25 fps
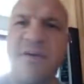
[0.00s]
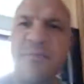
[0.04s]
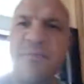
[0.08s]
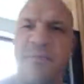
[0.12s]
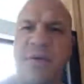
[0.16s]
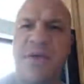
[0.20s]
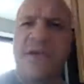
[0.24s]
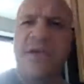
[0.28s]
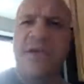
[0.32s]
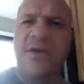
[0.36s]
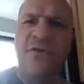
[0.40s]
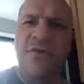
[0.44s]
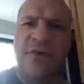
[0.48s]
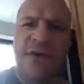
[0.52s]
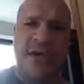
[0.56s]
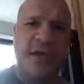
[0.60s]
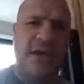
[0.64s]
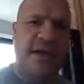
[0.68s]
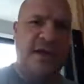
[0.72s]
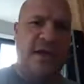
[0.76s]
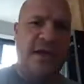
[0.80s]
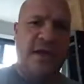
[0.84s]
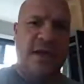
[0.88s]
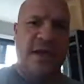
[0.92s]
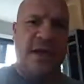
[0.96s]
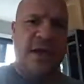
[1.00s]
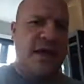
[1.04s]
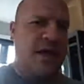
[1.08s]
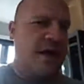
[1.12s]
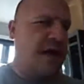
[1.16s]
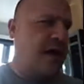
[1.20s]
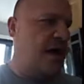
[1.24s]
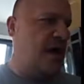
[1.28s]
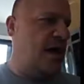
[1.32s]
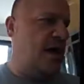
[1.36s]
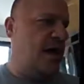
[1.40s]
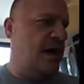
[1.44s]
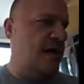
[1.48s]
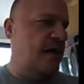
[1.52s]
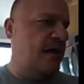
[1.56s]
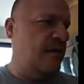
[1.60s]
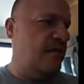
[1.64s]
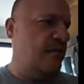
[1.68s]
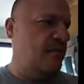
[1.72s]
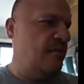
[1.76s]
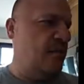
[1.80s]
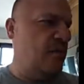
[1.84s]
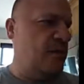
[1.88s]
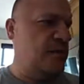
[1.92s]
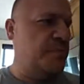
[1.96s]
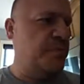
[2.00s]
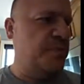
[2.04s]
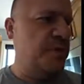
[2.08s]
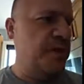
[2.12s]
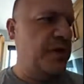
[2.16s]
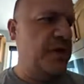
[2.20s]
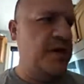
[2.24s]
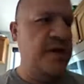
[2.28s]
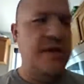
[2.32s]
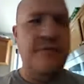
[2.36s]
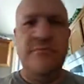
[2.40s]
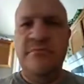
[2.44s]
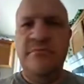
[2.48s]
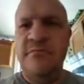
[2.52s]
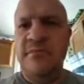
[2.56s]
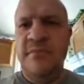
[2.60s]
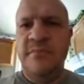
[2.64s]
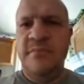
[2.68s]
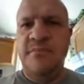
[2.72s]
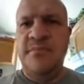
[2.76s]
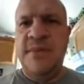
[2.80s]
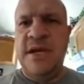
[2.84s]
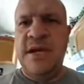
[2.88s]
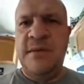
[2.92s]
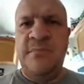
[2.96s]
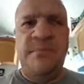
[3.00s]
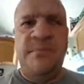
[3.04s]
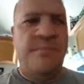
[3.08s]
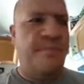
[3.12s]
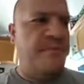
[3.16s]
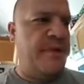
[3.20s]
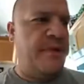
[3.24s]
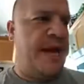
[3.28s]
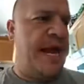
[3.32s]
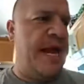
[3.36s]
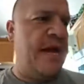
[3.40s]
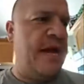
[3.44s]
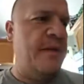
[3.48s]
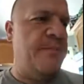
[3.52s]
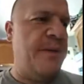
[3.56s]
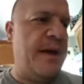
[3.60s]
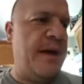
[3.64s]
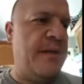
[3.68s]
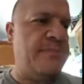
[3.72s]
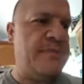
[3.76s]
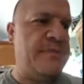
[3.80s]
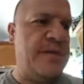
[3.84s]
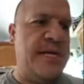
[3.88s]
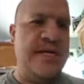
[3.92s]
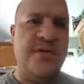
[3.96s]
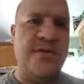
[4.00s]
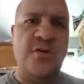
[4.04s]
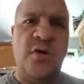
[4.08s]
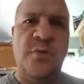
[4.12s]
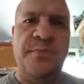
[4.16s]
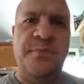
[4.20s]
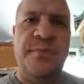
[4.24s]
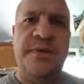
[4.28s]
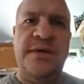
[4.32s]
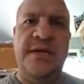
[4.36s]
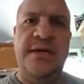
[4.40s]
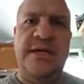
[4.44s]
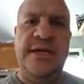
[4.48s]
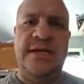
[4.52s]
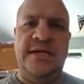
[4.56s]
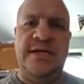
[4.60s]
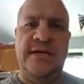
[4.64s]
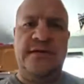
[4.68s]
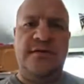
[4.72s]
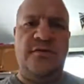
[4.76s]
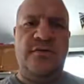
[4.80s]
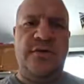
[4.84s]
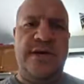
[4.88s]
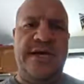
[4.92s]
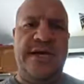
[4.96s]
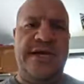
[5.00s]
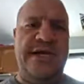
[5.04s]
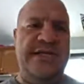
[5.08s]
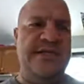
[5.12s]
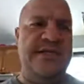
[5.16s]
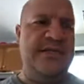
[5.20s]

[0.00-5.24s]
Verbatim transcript: very big unit. Uh, works pretty good. Handle pops nice open quite